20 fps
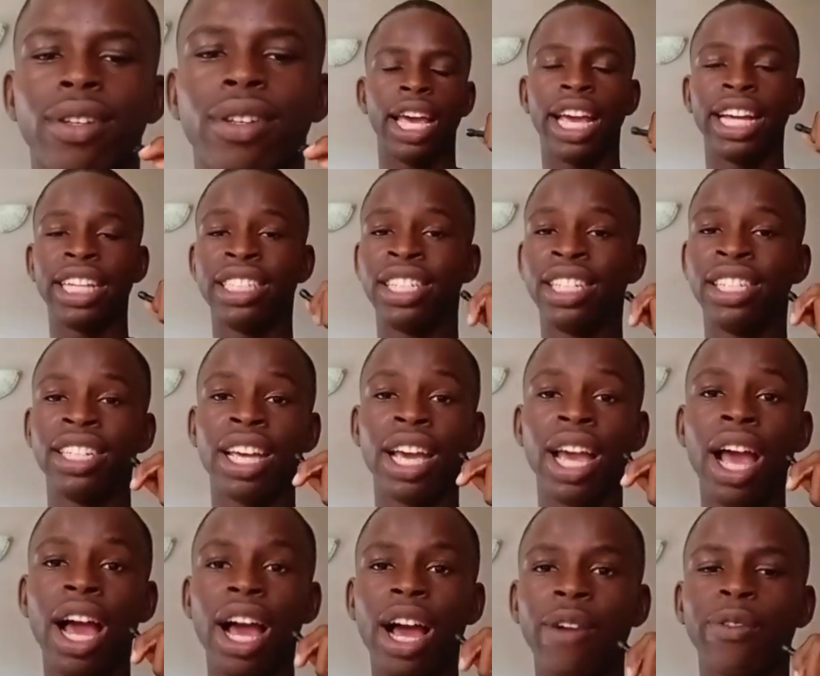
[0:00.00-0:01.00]

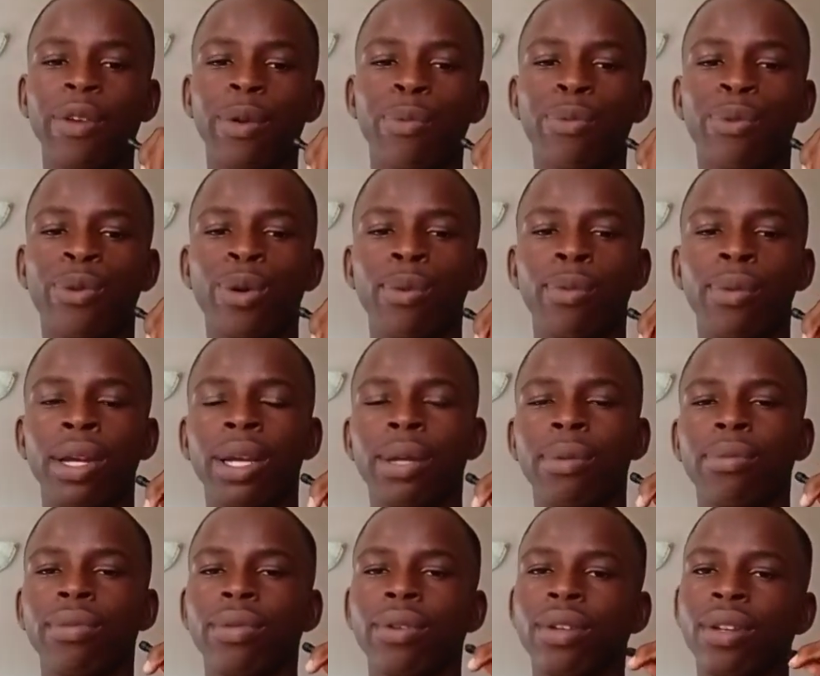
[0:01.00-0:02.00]
Engineers have a
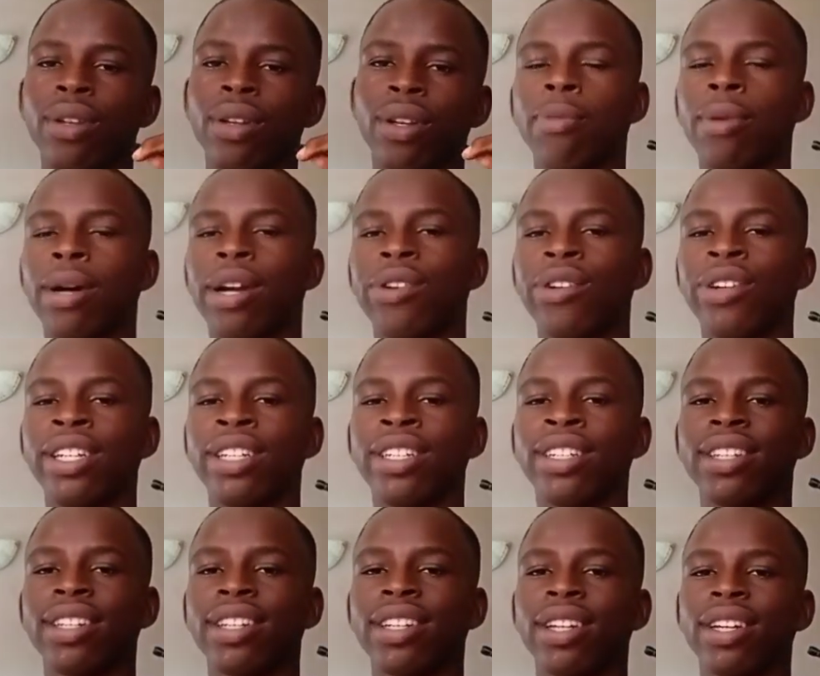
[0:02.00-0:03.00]
problem. Marine,
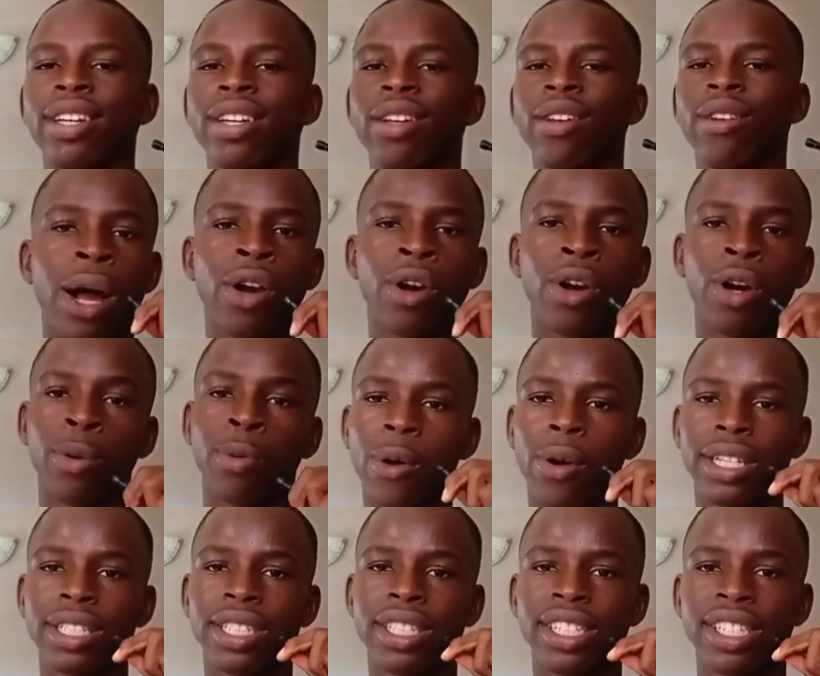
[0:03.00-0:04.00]
backup
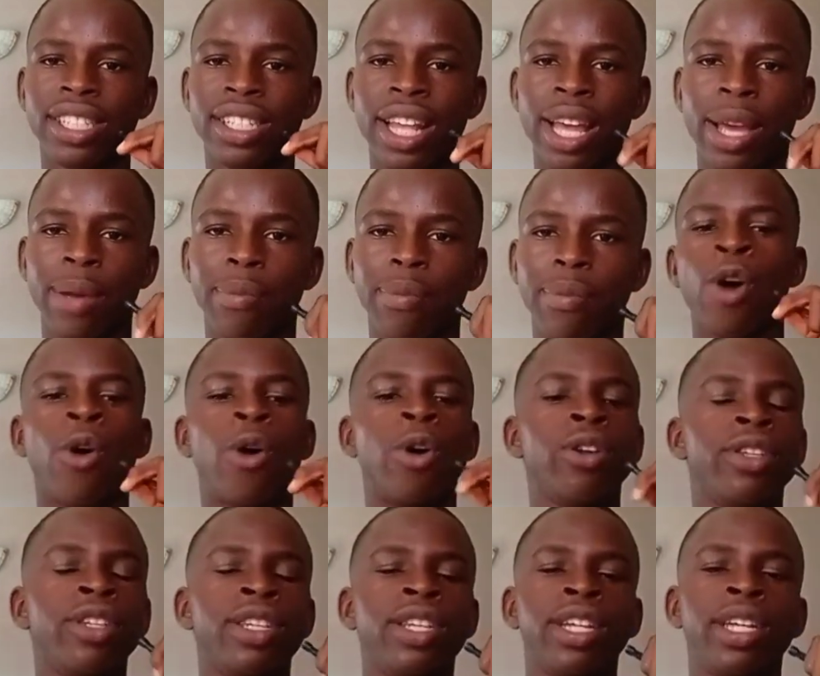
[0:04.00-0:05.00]
power system, they all
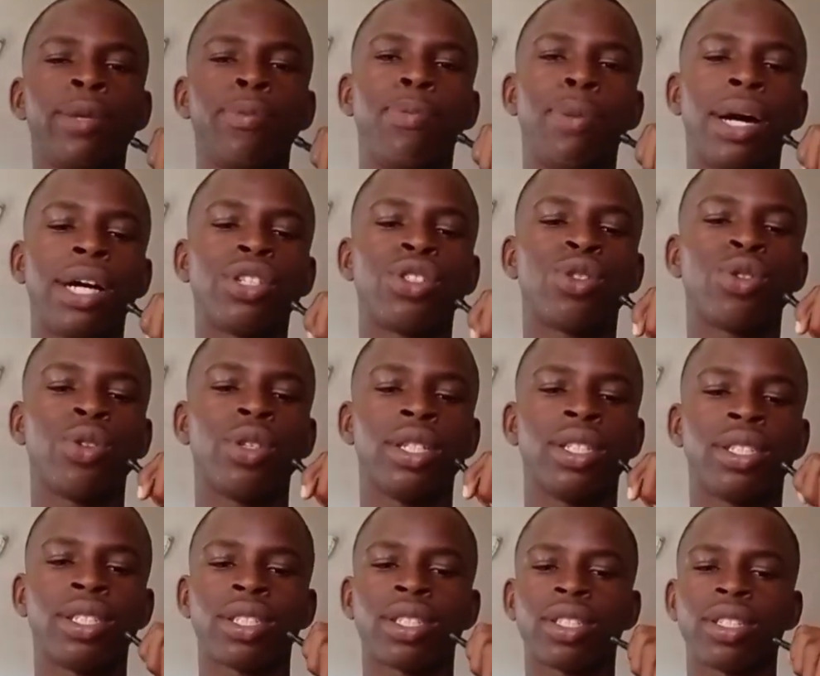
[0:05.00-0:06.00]
need
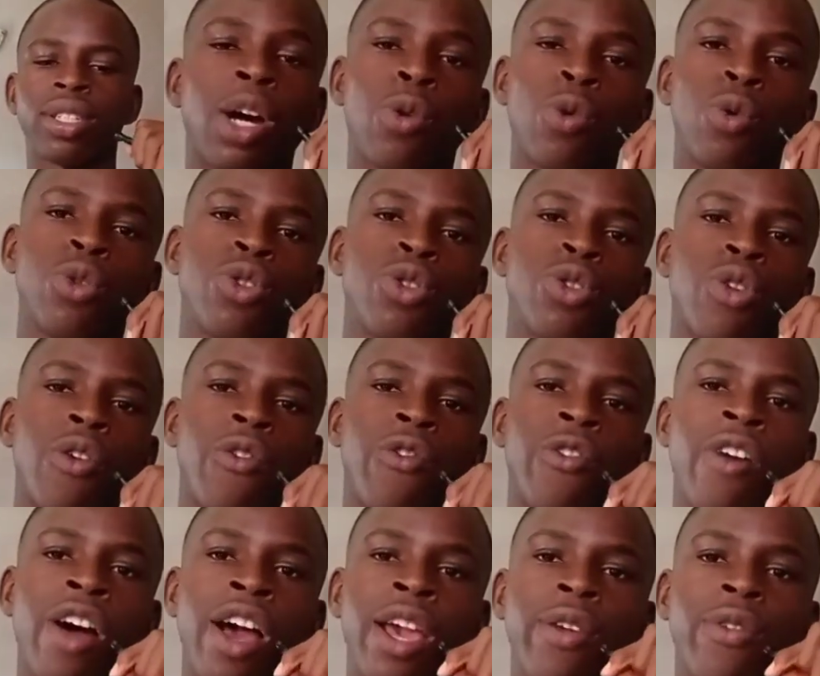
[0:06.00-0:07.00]
batteries that could
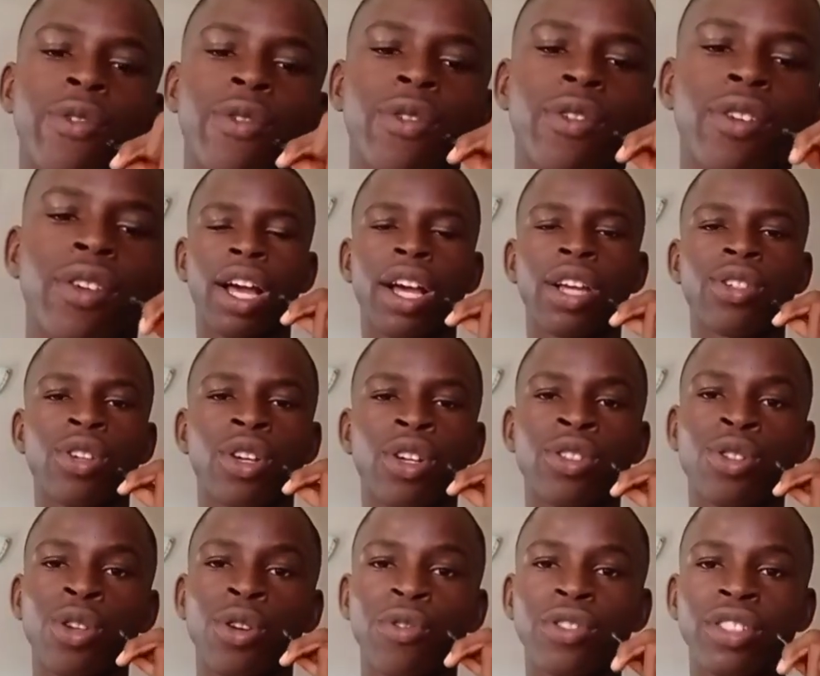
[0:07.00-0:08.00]
survive
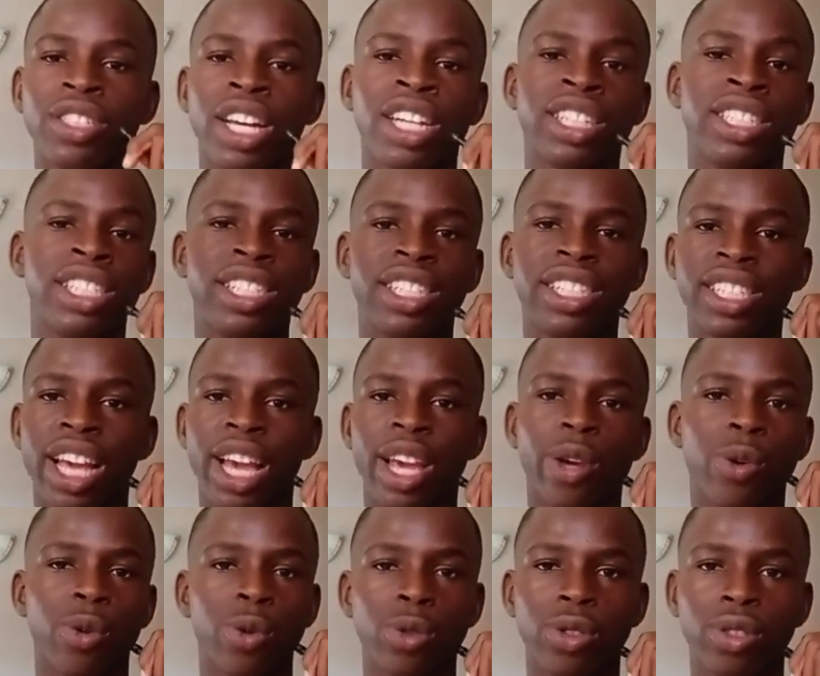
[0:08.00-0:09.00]
thousands of charging
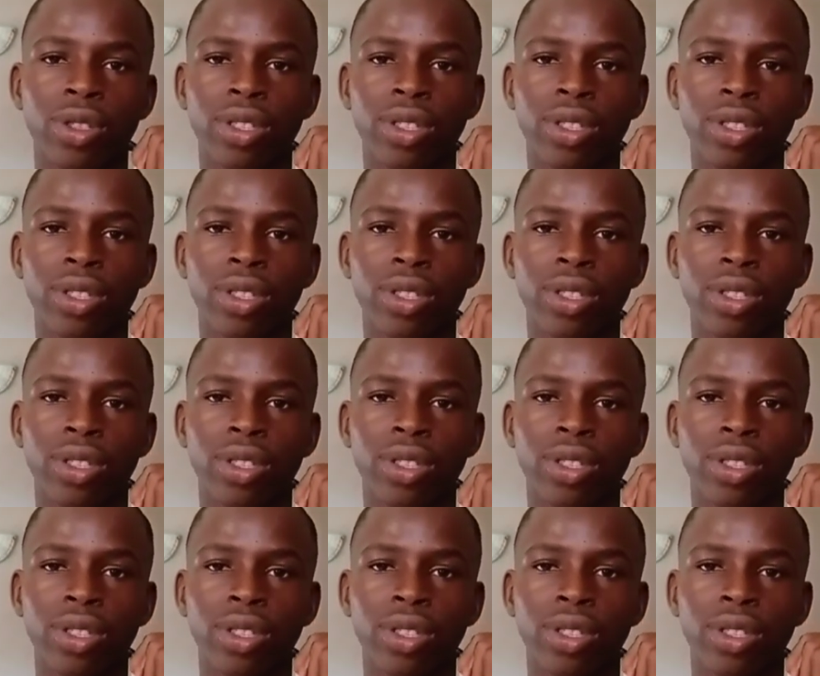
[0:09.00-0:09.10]
cycles.